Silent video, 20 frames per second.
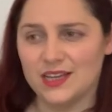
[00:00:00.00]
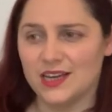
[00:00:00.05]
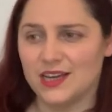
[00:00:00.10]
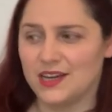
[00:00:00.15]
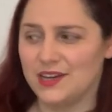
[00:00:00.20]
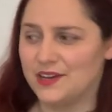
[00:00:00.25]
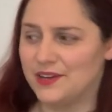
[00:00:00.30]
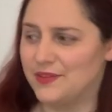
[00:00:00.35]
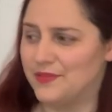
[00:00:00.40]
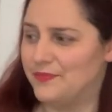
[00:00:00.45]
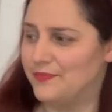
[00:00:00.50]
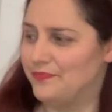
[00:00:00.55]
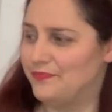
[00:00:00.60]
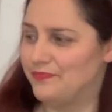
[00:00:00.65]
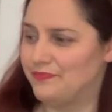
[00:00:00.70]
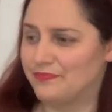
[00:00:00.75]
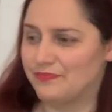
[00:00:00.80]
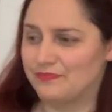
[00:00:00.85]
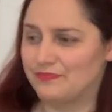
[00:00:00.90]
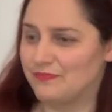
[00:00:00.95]

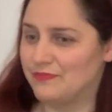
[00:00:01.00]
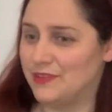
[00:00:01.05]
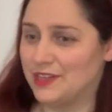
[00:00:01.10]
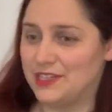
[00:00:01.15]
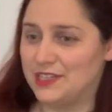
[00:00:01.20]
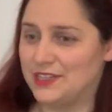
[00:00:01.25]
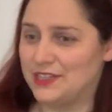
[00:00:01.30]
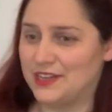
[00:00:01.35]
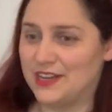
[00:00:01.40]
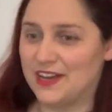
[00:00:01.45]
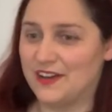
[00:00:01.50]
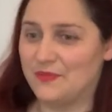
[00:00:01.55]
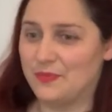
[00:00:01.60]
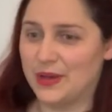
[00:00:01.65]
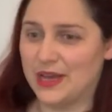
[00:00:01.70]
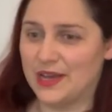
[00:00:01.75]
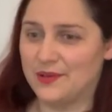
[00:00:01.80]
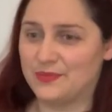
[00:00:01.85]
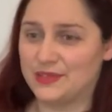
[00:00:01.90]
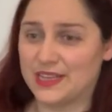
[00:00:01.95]
They didn't have
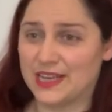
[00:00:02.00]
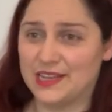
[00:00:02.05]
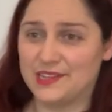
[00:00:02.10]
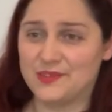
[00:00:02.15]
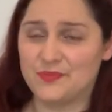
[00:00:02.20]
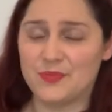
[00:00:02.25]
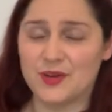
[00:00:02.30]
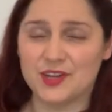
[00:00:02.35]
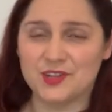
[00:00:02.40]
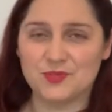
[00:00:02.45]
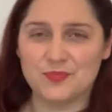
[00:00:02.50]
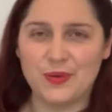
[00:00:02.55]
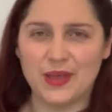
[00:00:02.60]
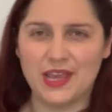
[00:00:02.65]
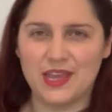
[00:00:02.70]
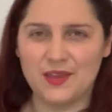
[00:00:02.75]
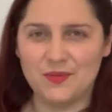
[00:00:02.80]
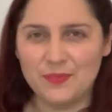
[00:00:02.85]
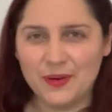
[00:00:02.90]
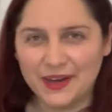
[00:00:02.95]
perhaps as much
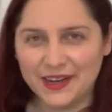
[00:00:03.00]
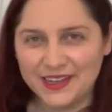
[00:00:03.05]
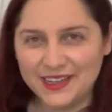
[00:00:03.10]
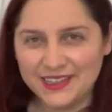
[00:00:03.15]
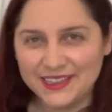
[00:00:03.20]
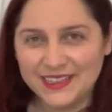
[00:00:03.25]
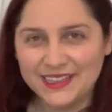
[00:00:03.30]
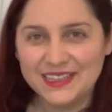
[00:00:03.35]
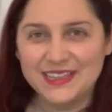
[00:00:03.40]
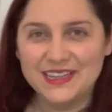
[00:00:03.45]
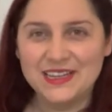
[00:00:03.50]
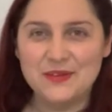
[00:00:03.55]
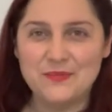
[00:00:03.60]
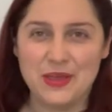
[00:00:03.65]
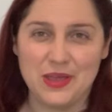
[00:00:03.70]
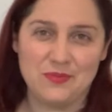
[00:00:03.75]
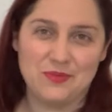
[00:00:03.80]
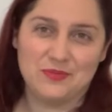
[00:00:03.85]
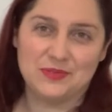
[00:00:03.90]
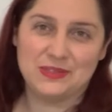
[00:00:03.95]
paper.
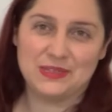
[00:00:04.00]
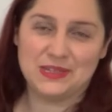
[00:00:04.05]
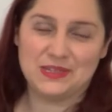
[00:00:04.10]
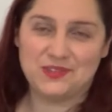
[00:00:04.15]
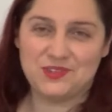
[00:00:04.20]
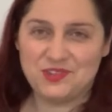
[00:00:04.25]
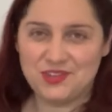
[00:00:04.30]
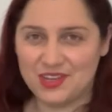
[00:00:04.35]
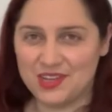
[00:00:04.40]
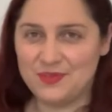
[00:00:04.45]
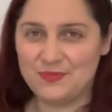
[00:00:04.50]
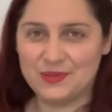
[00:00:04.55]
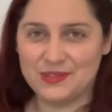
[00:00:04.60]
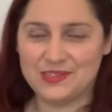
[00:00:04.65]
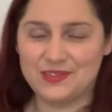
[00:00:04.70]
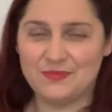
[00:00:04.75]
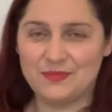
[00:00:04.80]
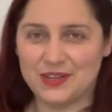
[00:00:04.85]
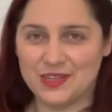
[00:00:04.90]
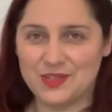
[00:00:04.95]
Paper wasn't as cheap as
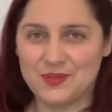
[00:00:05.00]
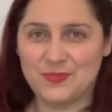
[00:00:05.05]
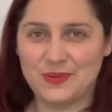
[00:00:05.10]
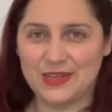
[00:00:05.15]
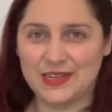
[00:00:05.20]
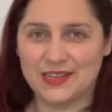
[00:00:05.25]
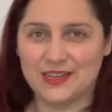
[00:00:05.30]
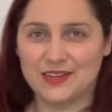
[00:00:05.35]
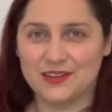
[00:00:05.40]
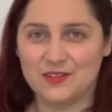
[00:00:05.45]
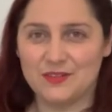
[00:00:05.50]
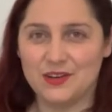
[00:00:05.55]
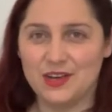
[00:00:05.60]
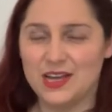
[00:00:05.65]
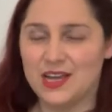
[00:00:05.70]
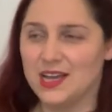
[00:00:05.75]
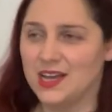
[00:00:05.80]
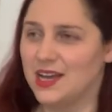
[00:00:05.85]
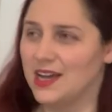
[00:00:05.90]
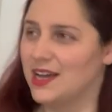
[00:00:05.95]
it might be now.
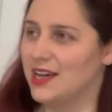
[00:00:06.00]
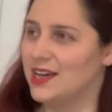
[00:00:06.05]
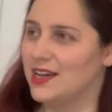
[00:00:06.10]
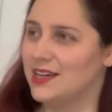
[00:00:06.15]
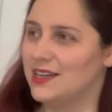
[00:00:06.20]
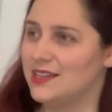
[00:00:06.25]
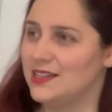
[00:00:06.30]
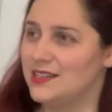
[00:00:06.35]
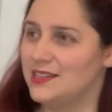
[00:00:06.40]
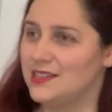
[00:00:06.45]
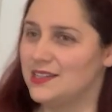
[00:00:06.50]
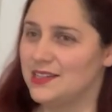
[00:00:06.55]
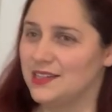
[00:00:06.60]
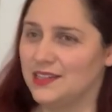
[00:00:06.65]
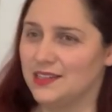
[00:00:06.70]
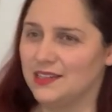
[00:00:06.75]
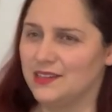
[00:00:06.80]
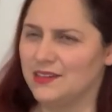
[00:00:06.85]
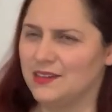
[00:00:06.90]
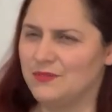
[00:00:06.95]
And
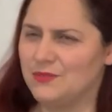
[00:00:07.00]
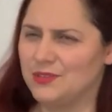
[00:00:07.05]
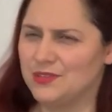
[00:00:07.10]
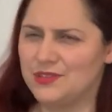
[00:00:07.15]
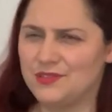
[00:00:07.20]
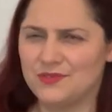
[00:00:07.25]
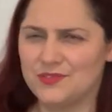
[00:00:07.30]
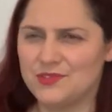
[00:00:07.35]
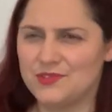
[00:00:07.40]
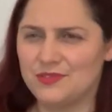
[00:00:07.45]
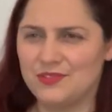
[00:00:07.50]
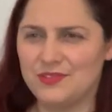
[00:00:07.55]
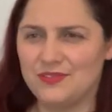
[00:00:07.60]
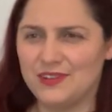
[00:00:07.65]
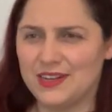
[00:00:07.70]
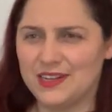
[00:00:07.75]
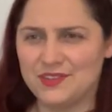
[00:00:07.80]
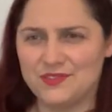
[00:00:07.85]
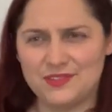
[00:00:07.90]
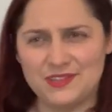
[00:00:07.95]
I'm not even sure if
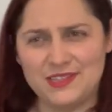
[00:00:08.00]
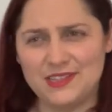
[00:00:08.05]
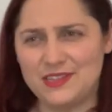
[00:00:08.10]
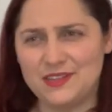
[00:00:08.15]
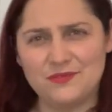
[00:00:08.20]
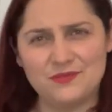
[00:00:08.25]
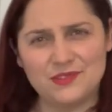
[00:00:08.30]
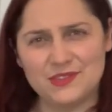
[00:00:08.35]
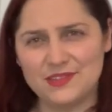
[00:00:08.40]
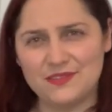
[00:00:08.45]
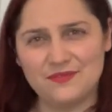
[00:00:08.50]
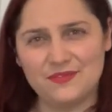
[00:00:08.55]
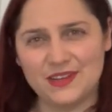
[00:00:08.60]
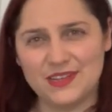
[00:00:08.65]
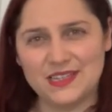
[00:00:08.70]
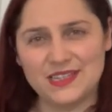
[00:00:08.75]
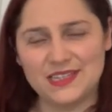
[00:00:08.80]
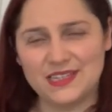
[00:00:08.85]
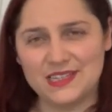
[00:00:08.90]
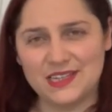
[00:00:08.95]
electricity was
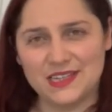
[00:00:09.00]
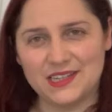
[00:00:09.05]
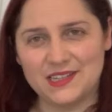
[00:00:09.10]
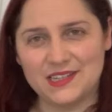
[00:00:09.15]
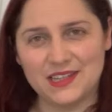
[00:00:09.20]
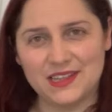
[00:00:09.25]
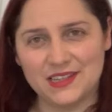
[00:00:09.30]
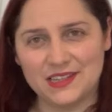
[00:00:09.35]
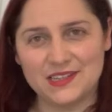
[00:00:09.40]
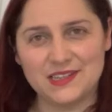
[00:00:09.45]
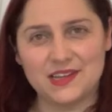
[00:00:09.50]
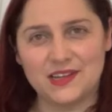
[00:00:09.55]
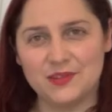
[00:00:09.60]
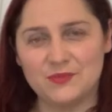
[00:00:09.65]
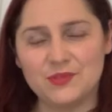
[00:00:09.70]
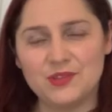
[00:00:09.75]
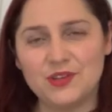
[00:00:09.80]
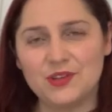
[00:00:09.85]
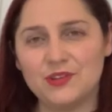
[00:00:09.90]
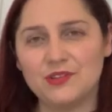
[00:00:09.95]
invented yet at that time,
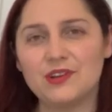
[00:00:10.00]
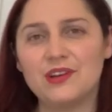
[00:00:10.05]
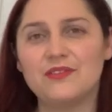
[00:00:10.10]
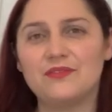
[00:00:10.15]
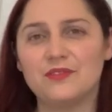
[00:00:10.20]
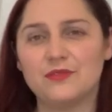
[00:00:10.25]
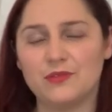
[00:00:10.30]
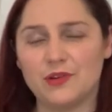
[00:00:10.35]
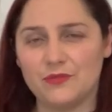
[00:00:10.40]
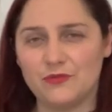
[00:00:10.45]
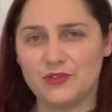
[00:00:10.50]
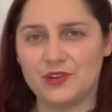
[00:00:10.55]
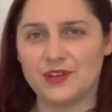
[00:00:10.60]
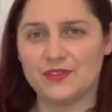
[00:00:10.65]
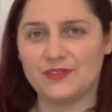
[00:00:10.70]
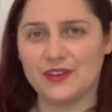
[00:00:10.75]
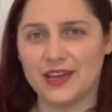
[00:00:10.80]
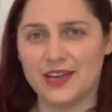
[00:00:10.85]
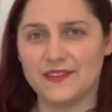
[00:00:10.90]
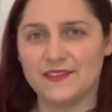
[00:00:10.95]
so not everyone would
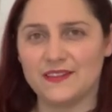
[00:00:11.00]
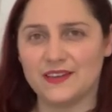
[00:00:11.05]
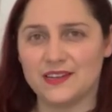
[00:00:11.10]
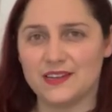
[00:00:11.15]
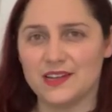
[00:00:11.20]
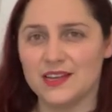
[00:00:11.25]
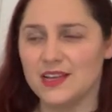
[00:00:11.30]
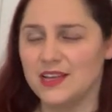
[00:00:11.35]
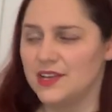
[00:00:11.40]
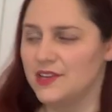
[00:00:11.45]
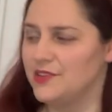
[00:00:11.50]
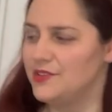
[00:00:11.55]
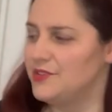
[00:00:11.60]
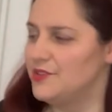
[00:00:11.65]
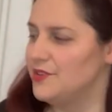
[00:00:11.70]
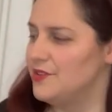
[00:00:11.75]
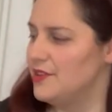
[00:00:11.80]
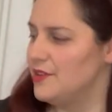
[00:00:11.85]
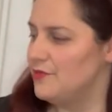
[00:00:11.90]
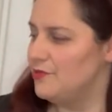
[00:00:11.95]
have had that.
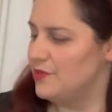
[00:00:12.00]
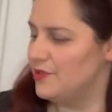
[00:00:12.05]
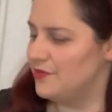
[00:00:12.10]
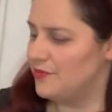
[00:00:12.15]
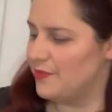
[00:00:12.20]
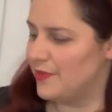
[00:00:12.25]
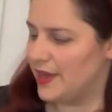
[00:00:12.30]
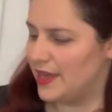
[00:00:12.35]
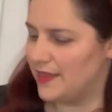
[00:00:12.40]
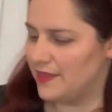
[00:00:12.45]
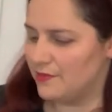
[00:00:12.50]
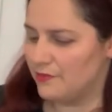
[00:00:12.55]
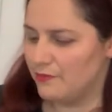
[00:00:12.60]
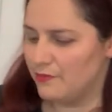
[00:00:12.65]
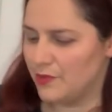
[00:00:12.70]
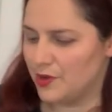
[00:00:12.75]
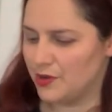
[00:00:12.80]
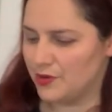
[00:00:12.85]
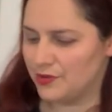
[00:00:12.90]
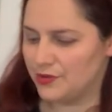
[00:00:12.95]
So they would have made the
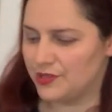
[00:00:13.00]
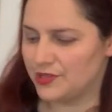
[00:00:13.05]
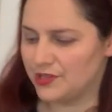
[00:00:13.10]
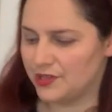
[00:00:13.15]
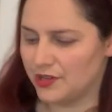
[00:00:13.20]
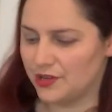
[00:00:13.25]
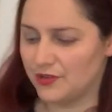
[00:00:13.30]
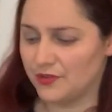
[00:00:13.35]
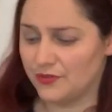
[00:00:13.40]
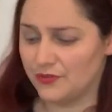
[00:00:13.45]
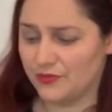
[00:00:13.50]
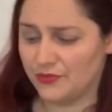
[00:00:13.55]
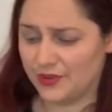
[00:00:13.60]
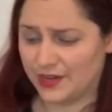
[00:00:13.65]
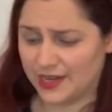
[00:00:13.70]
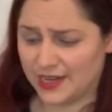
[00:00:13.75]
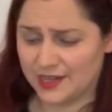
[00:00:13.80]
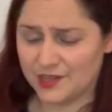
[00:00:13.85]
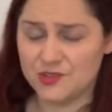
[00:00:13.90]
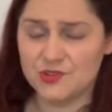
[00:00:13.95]
most of
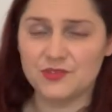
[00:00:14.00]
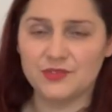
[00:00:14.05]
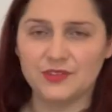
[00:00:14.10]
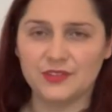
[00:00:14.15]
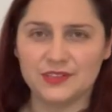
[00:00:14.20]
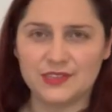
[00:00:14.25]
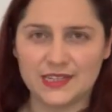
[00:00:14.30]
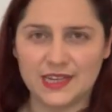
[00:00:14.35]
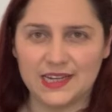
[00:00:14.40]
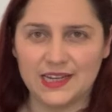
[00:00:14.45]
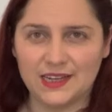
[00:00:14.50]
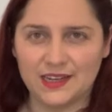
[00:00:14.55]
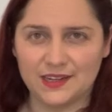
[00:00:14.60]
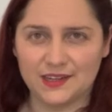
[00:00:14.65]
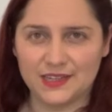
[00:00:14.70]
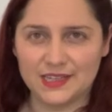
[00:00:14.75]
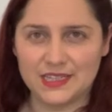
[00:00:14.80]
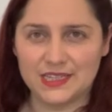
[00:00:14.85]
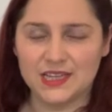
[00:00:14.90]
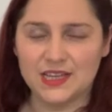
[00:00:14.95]
natural
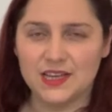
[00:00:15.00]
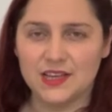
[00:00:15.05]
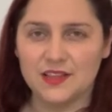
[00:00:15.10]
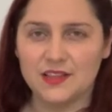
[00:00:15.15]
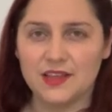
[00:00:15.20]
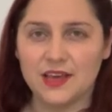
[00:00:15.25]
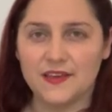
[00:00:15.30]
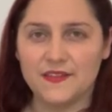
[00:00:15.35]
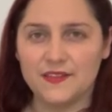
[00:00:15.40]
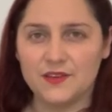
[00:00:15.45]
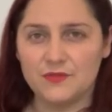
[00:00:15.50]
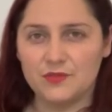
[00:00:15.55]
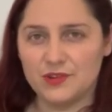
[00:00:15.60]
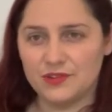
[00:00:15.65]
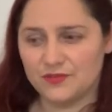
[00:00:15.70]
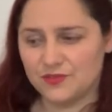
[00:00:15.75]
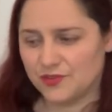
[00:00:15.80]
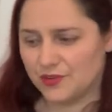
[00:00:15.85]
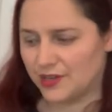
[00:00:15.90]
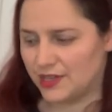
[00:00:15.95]
daylight, and they would
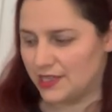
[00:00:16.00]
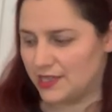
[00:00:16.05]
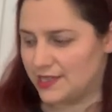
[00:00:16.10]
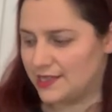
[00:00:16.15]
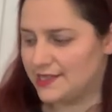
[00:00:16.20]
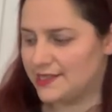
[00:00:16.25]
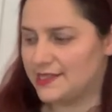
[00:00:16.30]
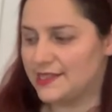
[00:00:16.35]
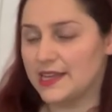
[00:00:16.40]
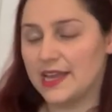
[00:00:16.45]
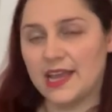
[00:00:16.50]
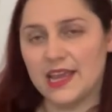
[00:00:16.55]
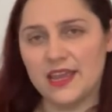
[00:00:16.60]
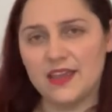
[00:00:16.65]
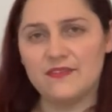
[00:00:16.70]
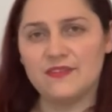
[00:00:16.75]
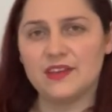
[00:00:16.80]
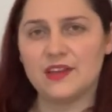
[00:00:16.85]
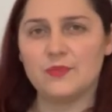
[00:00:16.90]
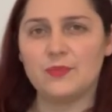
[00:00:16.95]
have tried to
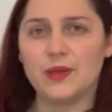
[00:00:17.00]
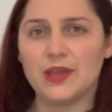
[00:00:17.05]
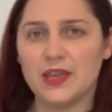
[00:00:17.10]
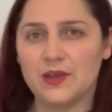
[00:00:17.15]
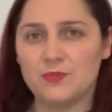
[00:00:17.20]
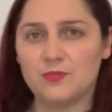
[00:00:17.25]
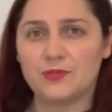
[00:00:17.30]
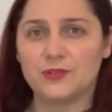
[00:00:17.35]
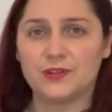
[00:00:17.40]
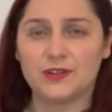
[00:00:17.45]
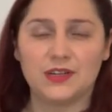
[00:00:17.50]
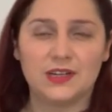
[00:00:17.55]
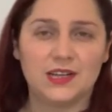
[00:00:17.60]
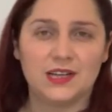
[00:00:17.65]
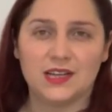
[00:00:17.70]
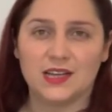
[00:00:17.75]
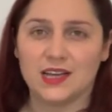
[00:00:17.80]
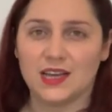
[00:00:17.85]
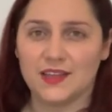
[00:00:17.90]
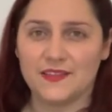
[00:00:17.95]
save their paper
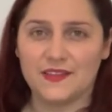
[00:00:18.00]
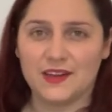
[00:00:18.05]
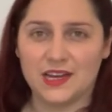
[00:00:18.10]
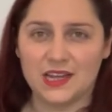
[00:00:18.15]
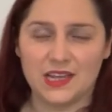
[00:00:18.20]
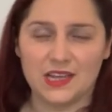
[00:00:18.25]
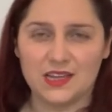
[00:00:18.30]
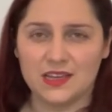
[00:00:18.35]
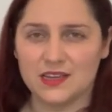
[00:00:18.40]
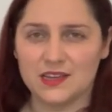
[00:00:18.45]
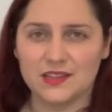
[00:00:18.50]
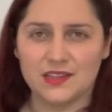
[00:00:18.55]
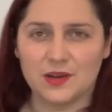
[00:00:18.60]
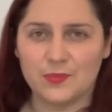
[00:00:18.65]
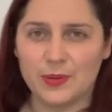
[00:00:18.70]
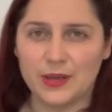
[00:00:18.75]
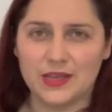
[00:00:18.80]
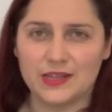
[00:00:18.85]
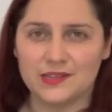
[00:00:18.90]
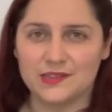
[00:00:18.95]
and their ink and their
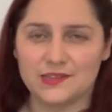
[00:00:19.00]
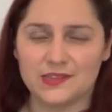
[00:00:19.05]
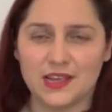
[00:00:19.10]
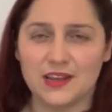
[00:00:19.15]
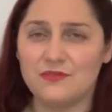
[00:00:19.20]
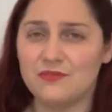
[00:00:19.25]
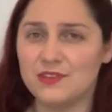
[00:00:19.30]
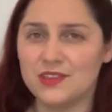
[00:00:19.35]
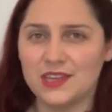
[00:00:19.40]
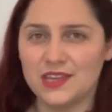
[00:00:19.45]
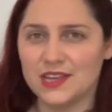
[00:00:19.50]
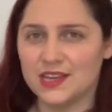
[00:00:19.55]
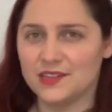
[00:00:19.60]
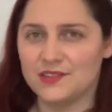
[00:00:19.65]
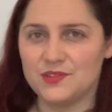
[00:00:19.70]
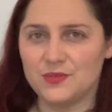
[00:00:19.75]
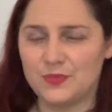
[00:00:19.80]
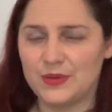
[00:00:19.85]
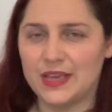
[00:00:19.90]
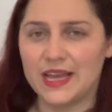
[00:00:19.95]
pens. Everything had
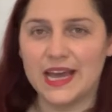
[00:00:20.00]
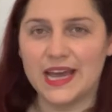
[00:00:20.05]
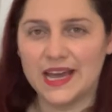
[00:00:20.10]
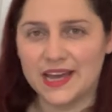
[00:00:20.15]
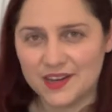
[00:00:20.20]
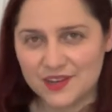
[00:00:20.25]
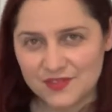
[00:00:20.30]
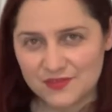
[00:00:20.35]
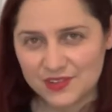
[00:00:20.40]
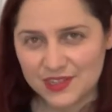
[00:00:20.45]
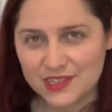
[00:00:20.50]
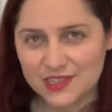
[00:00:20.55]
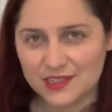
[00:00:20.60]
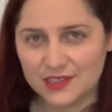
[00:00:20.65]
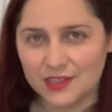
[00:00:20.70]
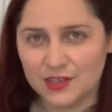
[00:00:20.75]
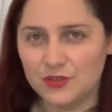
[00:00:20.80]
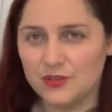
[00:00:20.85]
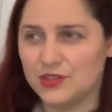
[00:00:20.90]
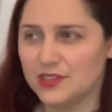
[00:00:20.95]
to be handwritten.
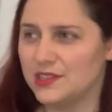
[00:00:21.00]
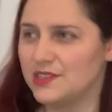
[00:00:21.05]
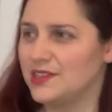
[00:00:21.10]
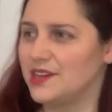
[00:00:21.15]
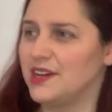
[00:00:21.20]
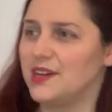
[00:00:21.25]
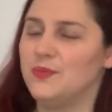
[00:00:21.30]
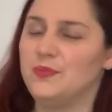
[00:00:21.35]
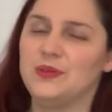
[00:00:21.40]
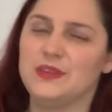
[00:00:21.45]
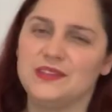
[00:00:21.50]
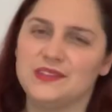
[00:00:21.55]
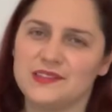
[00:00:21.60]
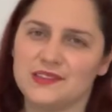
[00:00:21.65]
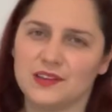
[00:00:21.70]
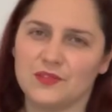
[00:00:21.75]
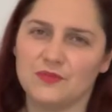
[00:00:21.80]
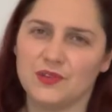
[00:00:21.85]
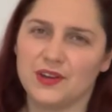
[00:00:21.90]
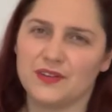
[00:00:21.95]
They couldn't type in
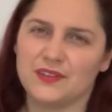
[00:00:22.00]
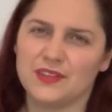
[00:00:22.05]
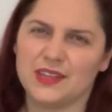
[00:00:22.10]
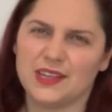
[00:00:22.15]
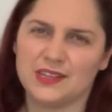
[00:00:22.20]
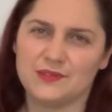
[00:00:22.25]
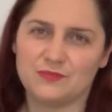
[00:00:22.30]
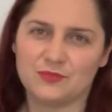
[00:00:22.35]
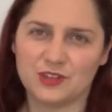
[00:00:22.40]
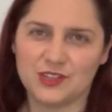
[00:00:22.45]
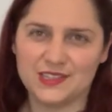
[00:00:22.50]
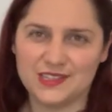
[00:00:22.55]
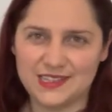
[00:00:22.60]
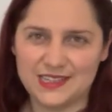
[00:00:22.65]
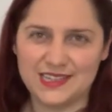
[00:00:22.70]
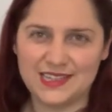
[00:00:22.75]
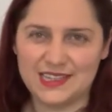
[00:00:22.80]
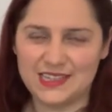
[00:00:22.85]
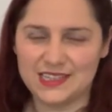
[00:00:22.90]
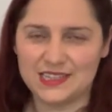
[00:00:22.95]
somewhere and then press
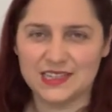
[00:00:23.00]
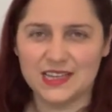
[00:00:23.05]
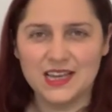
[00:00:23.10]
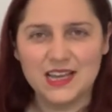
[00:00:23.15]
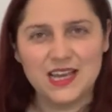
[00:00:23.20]
delete.